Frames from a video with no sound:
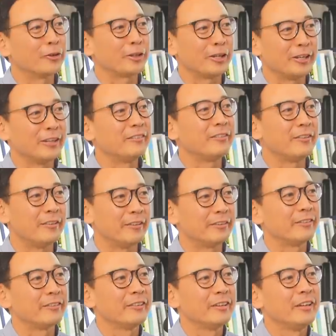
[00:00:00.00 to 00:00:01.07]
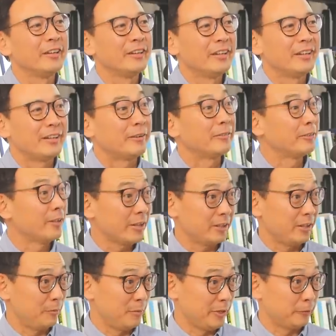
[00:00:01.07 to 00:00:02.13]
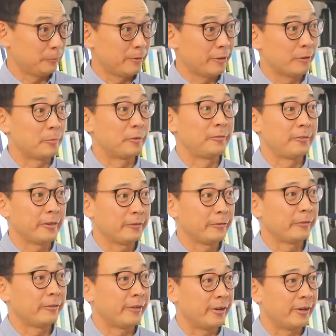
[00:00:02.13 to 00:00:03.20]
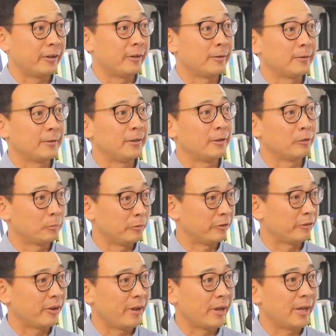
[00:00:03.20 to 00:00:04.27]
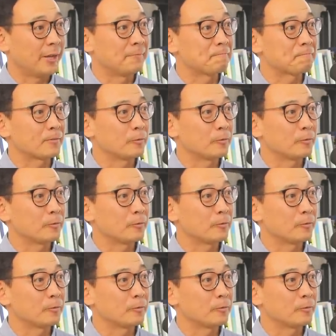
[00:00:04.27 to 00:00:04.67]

looking into this. And I was lucky because one of the professors there, Ellen Berscheid,